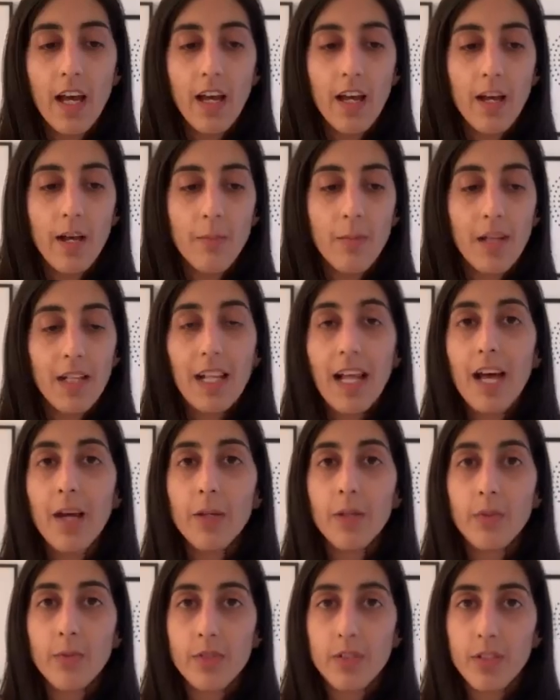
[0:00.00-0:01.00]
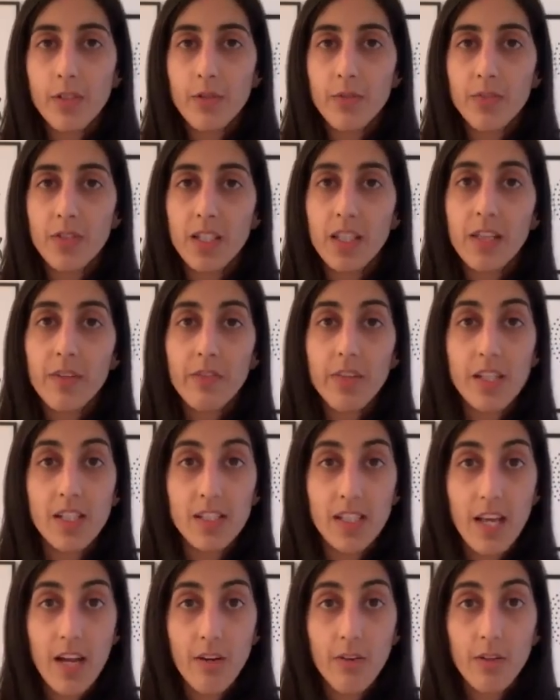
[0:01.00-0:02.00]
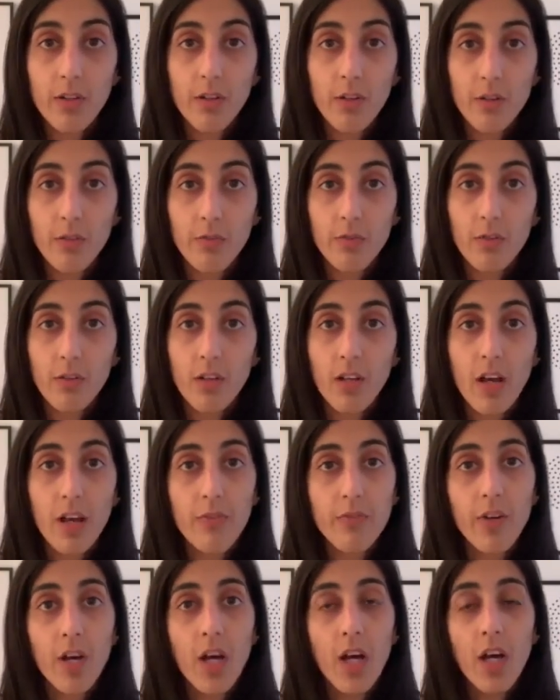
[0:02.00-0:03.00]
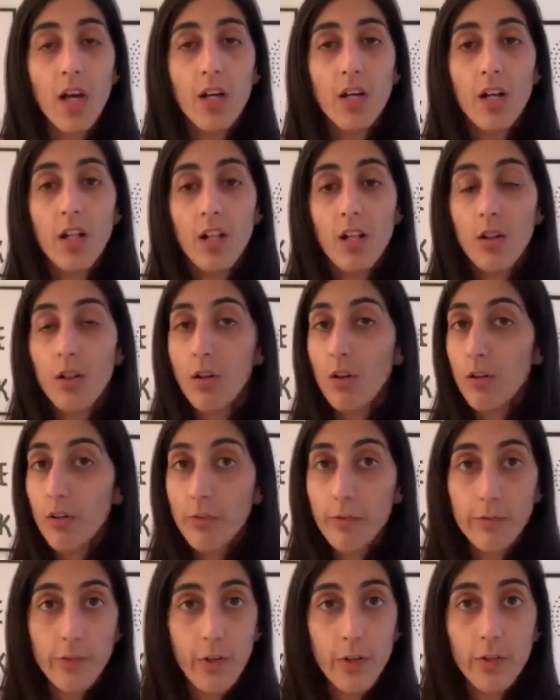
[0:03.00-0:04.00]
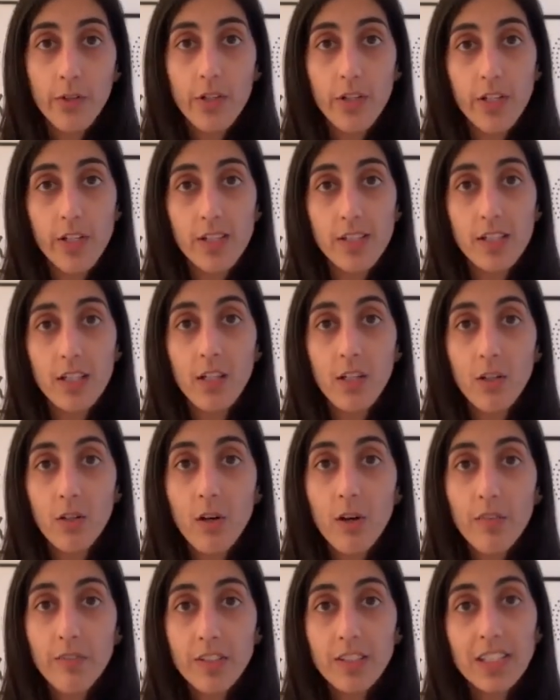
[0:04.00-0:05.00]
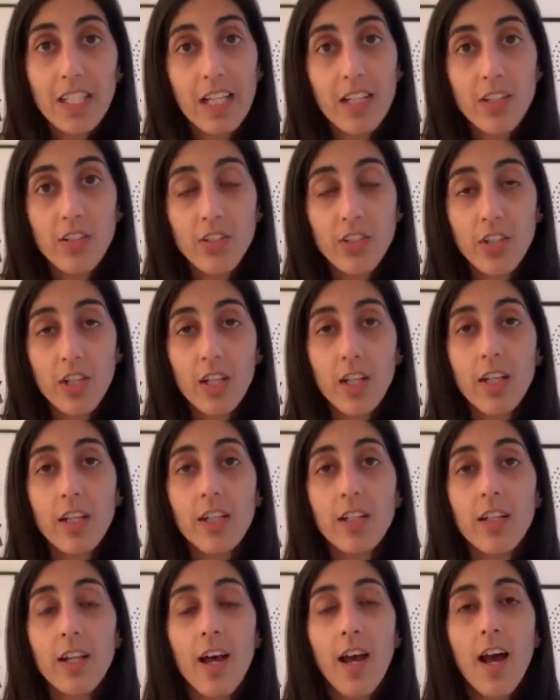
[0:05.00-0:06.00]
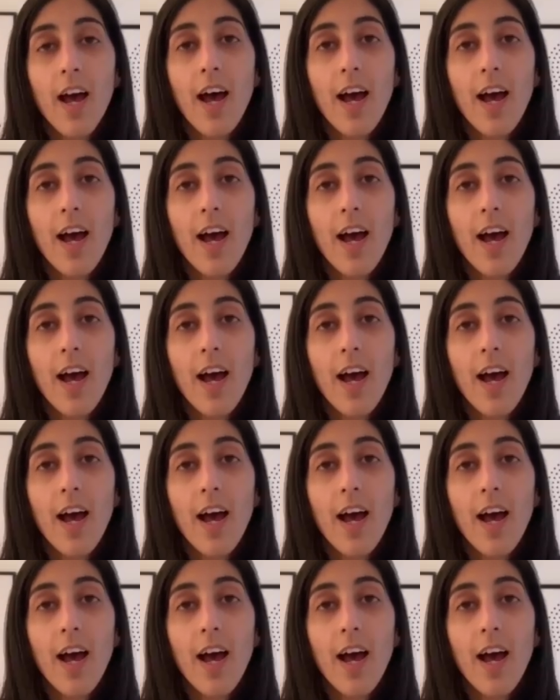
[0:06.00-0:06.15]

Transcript: allowing yourself to give this area of your life a lot of focus and a lot of attention,